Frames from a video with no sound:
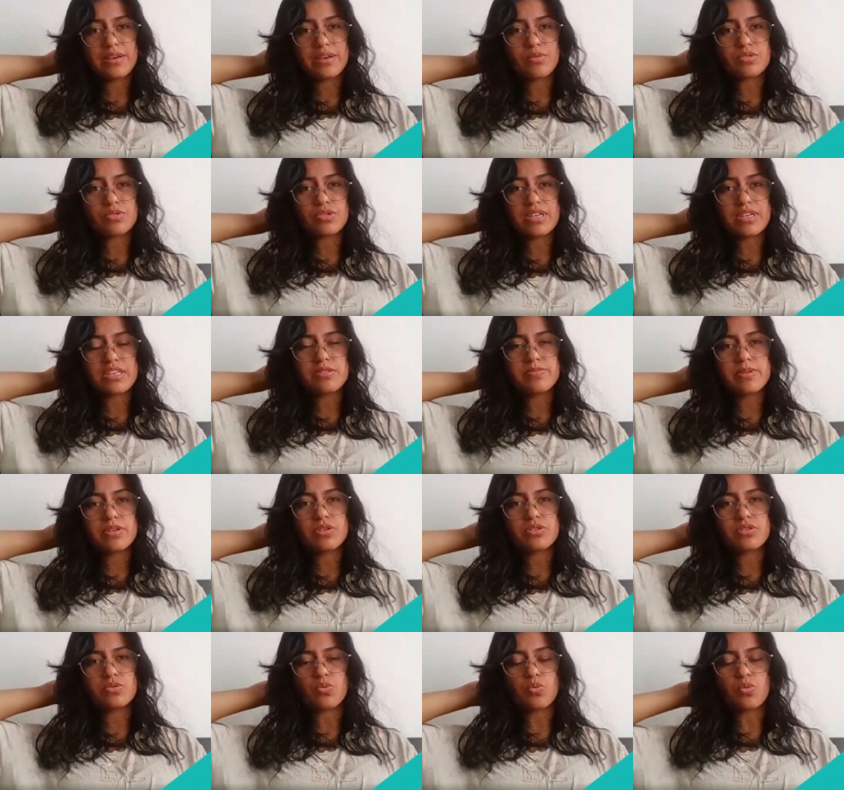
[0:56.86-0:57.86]
it was nice
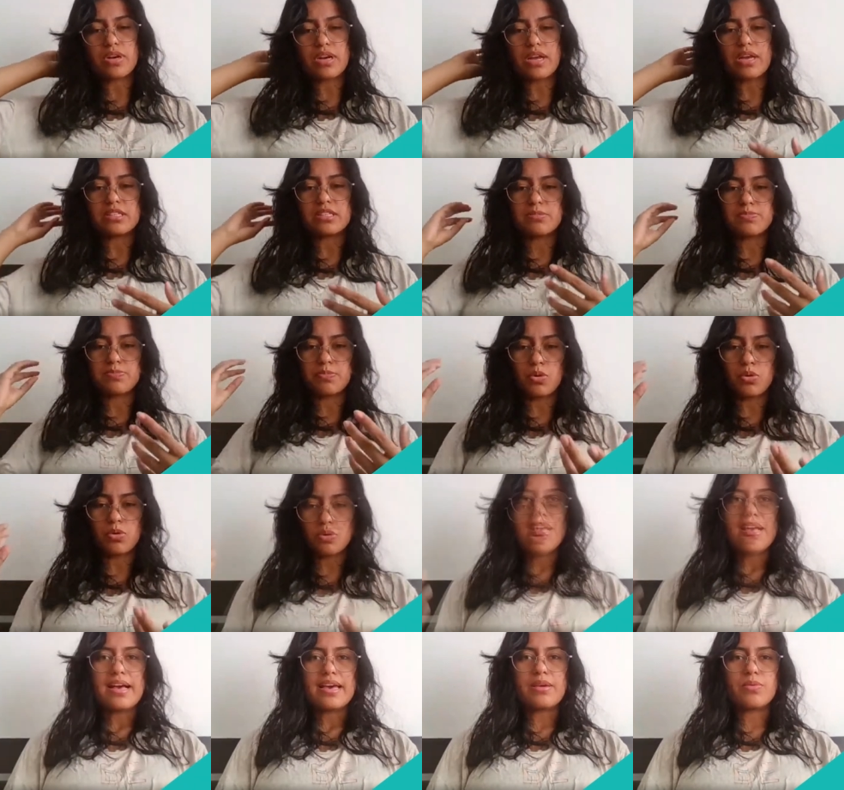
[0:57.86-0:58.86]
because when I
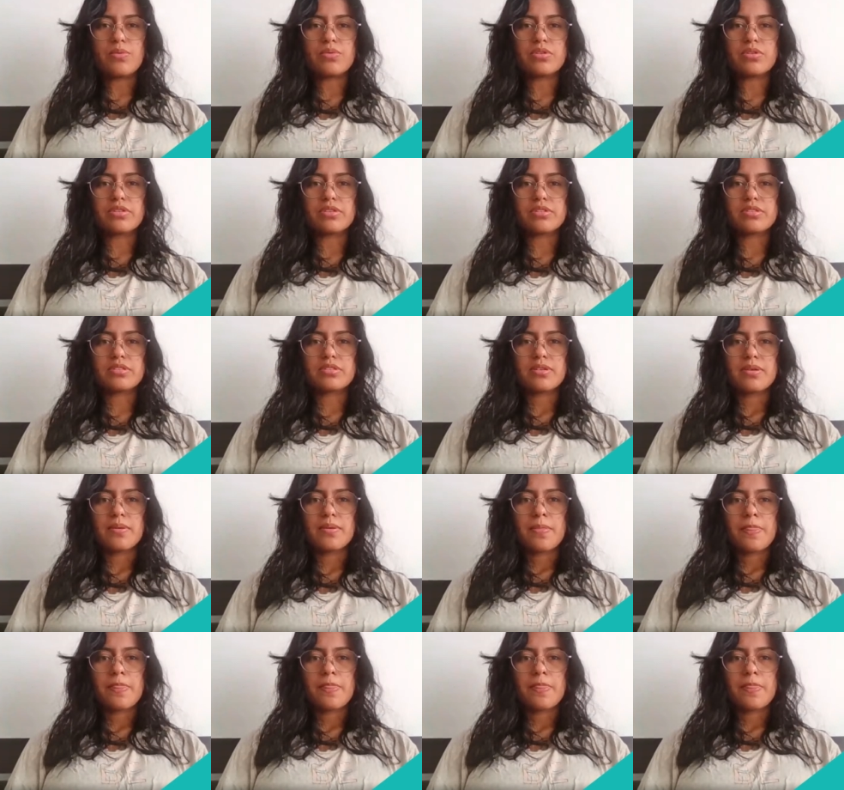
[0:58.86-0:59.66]
spoke, it was